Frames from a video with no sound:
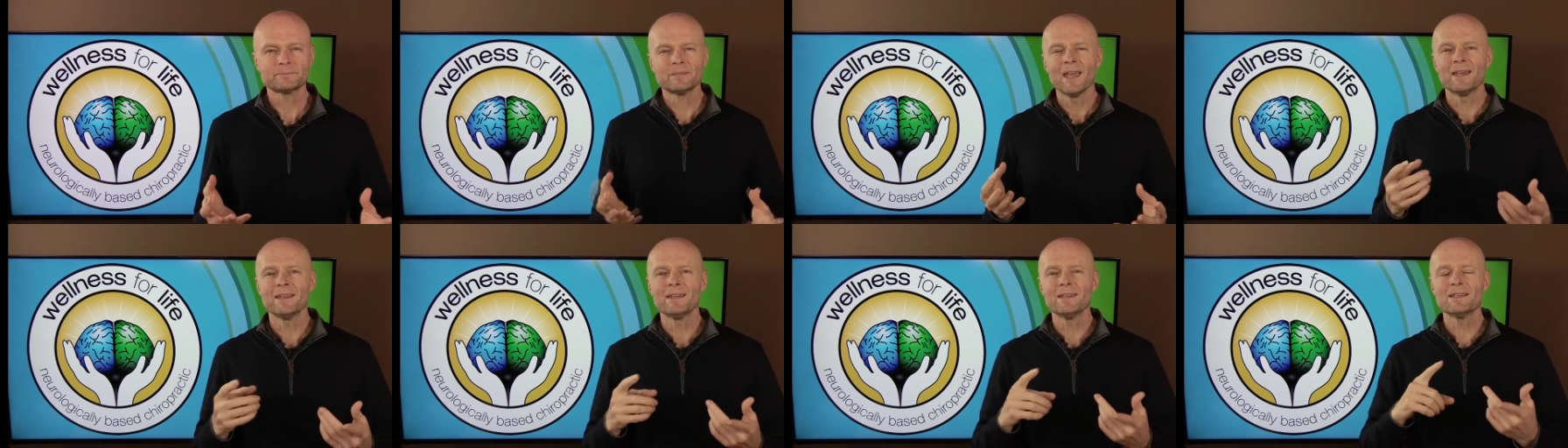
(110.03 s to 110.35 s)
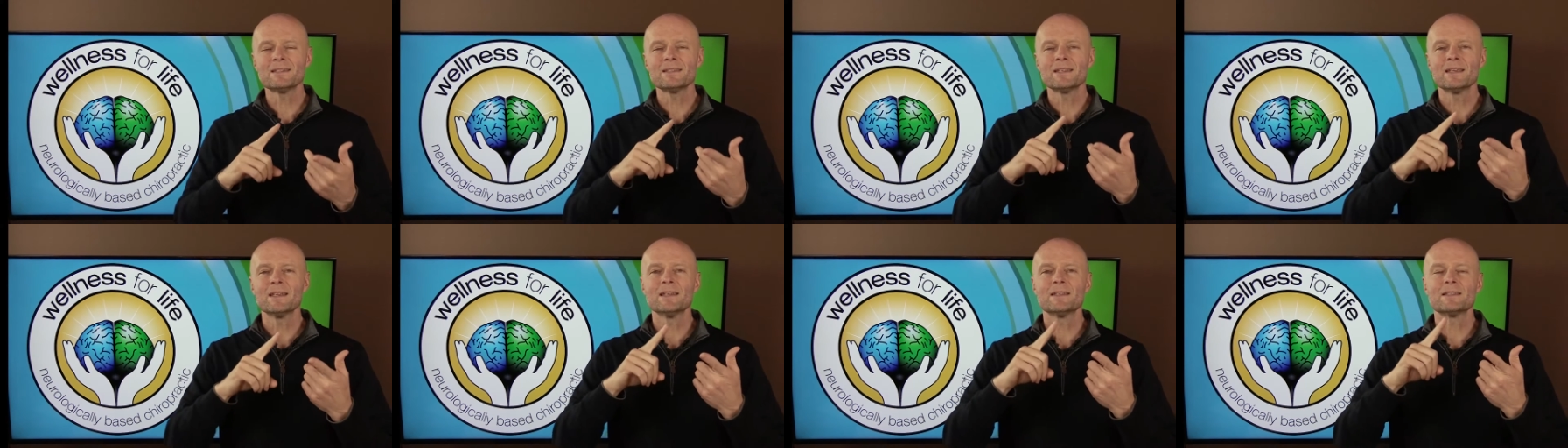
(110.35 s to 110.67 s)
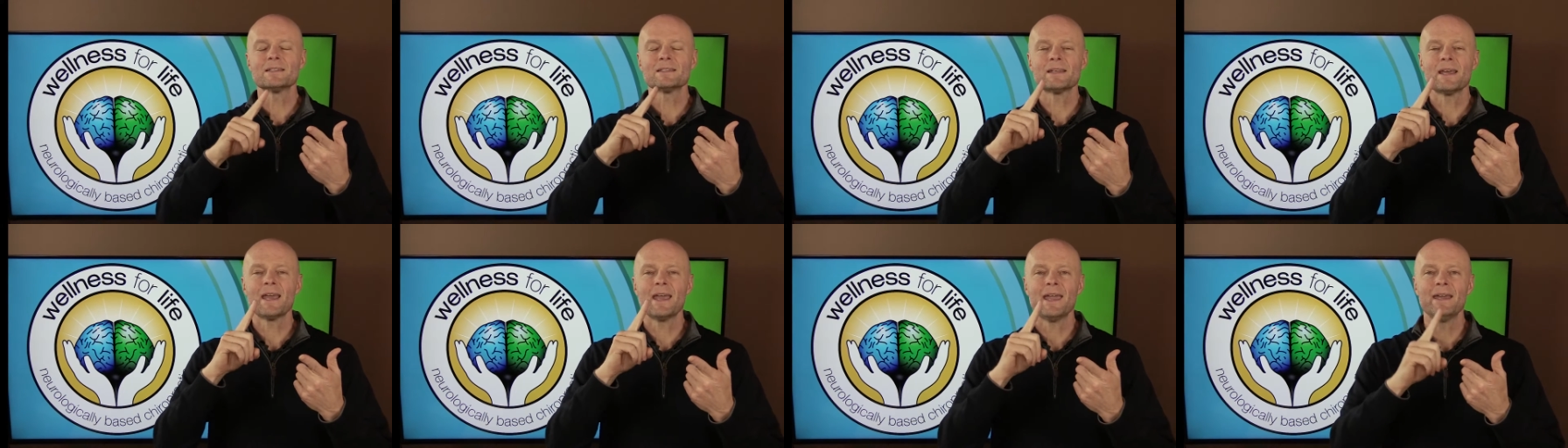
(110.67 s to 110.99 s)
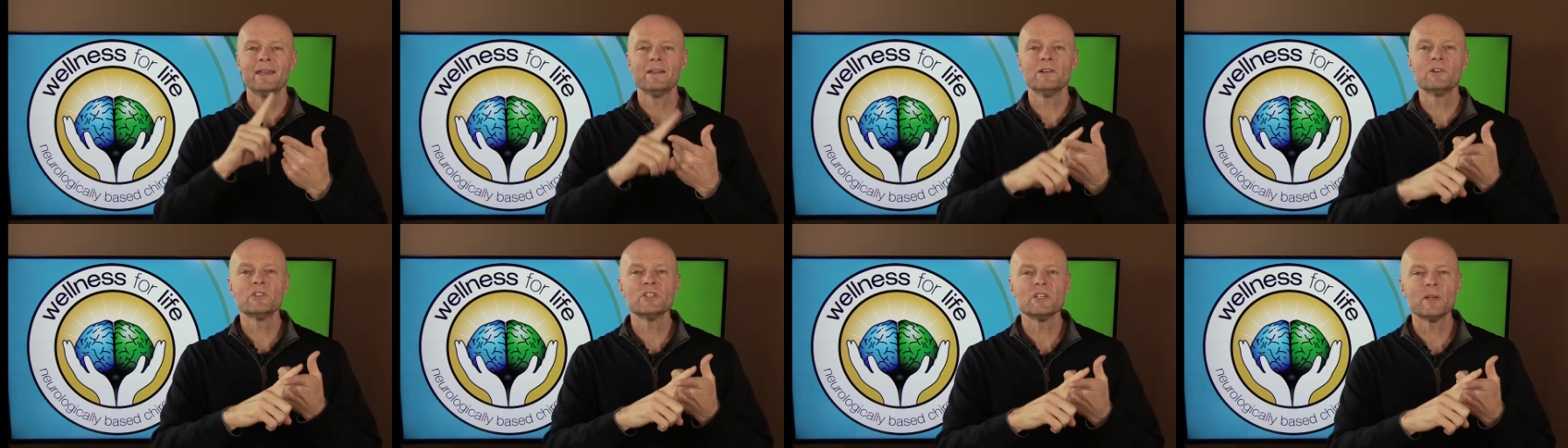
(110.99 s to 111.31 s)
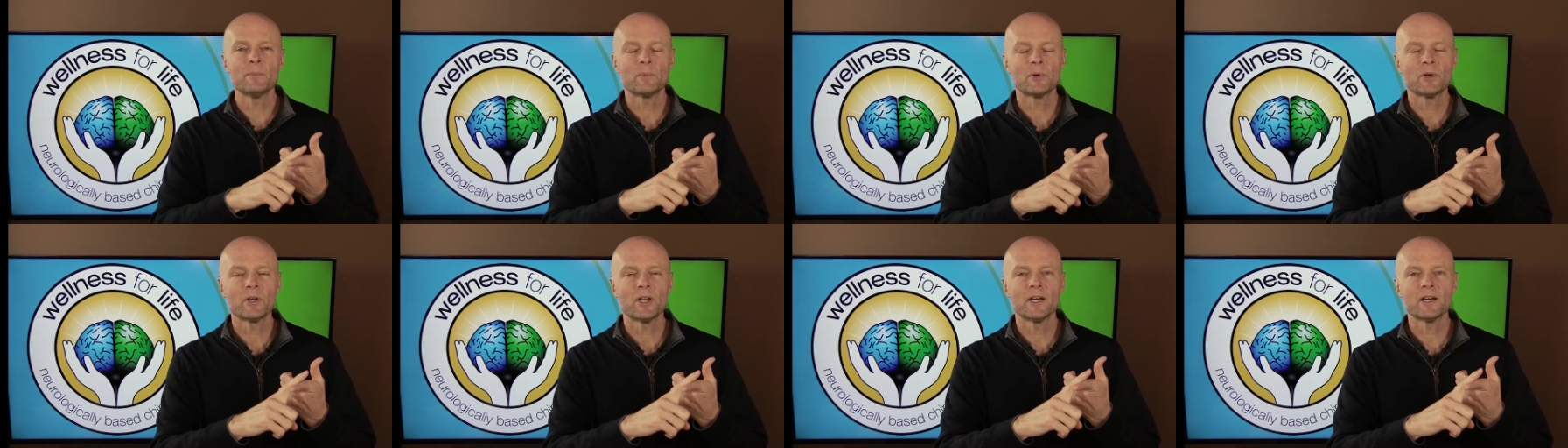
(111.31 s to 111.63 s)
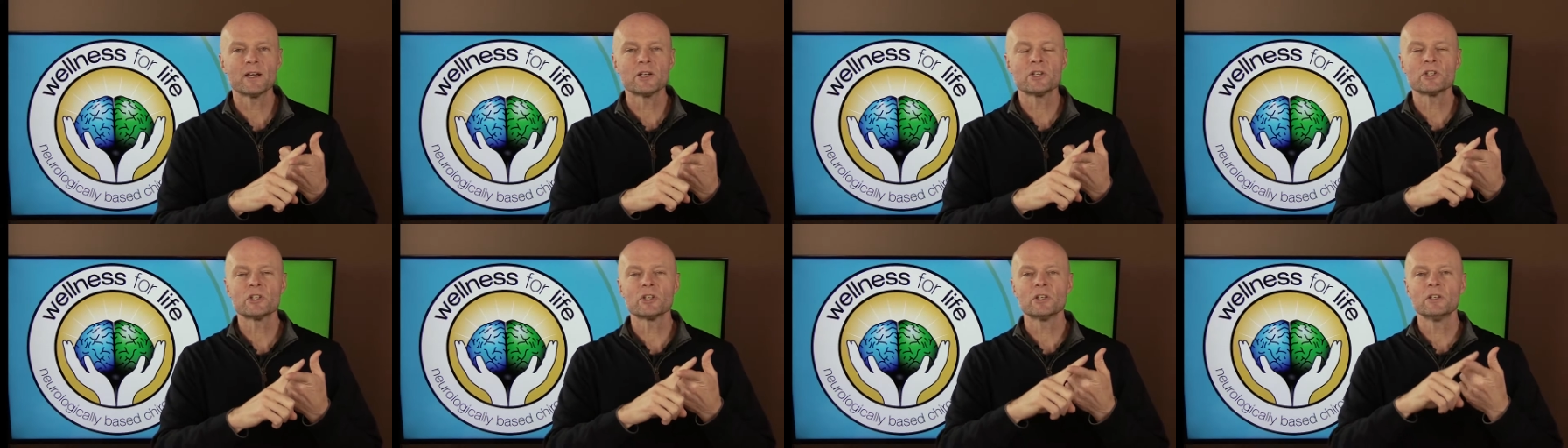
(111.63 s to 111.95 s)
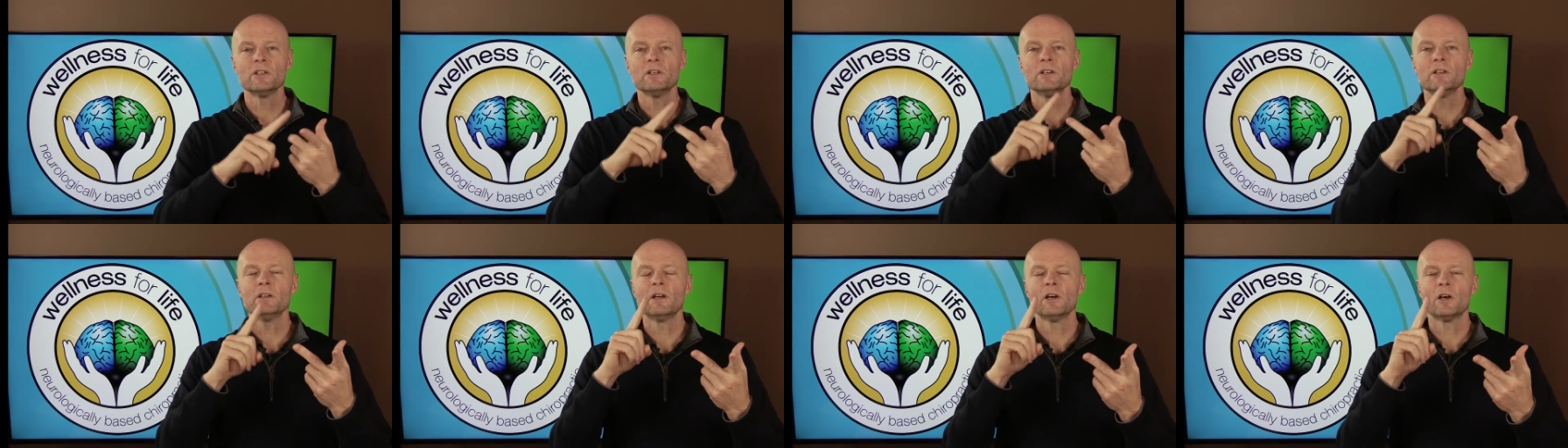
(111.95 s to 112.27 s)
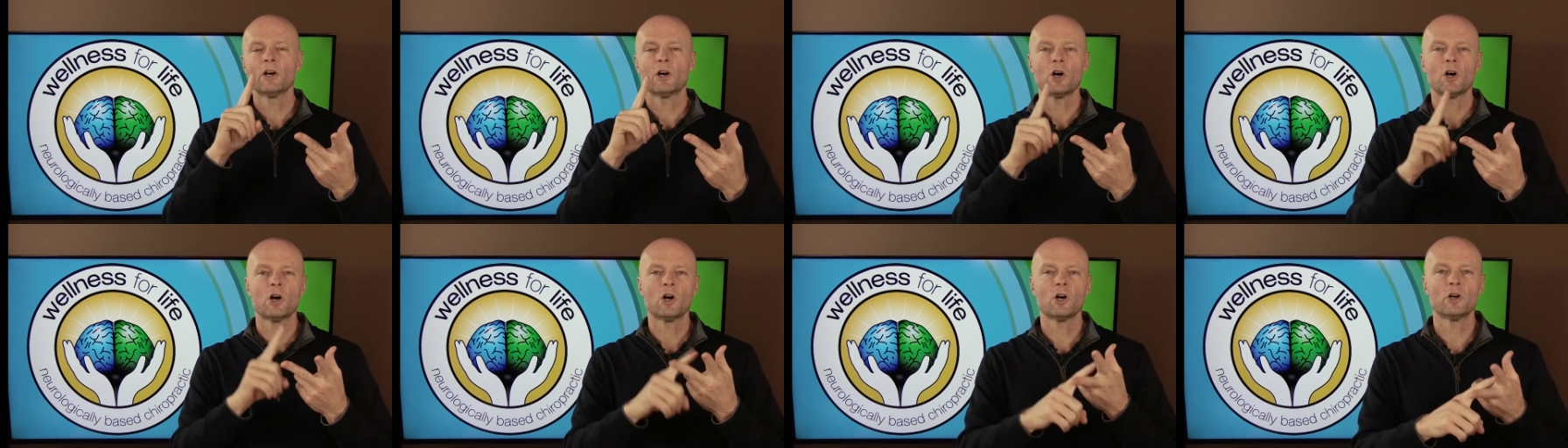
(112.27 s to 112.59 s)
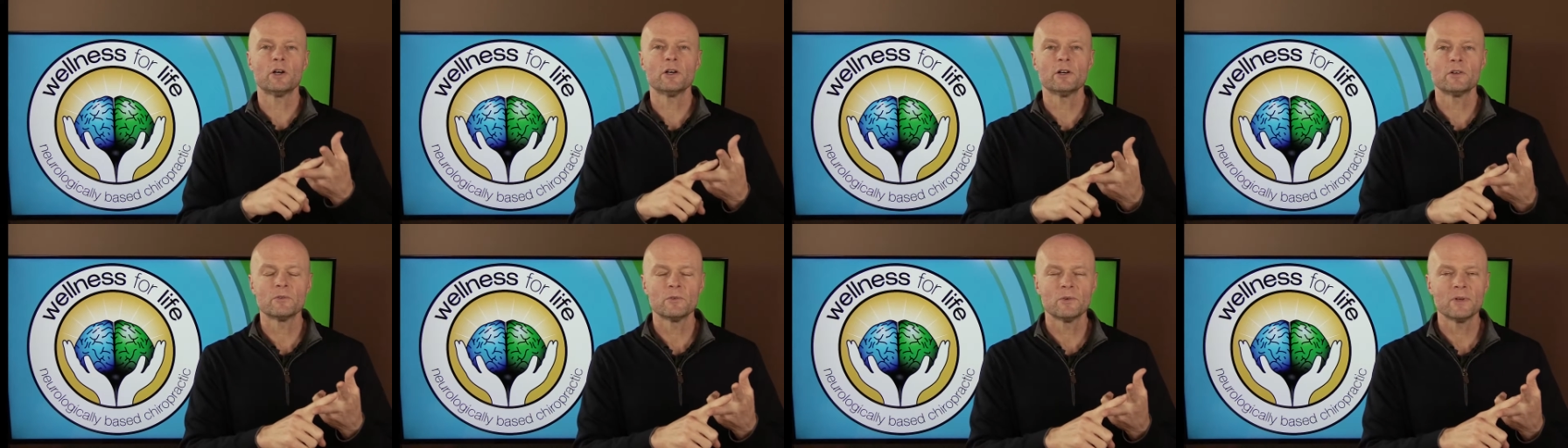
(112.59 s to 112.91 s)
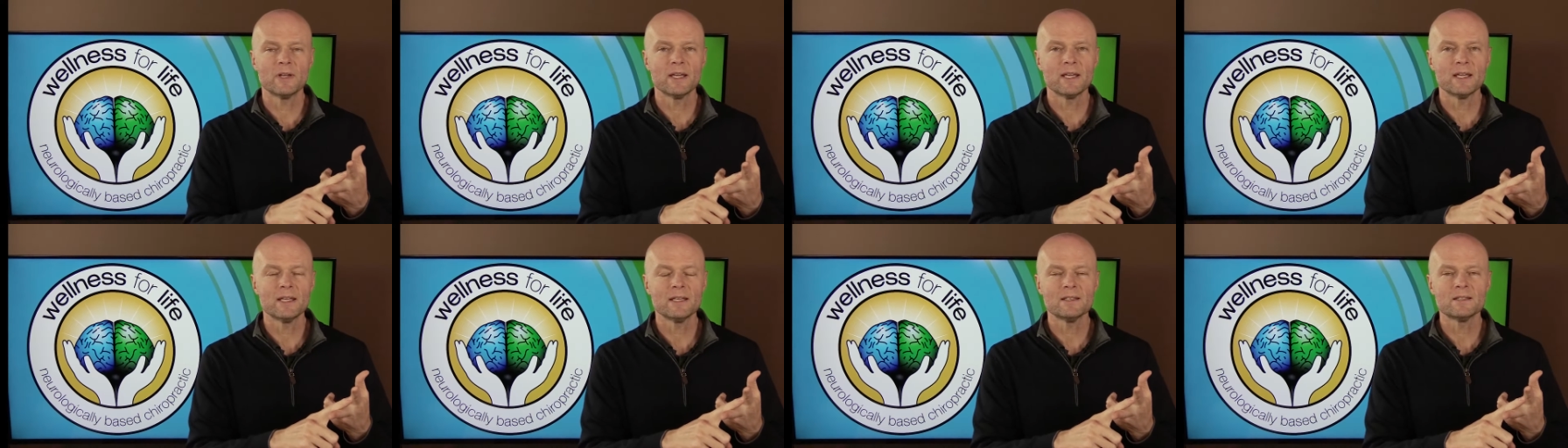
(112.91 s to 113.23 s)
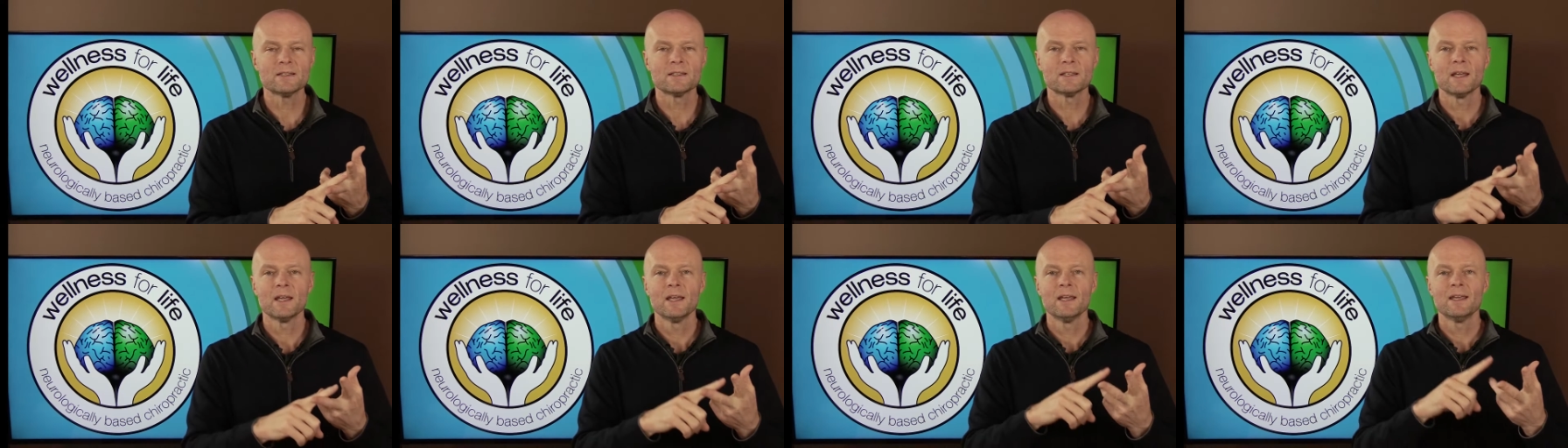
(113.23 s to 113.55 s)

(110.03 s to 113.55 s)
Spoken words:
And this is energy production, heart rate,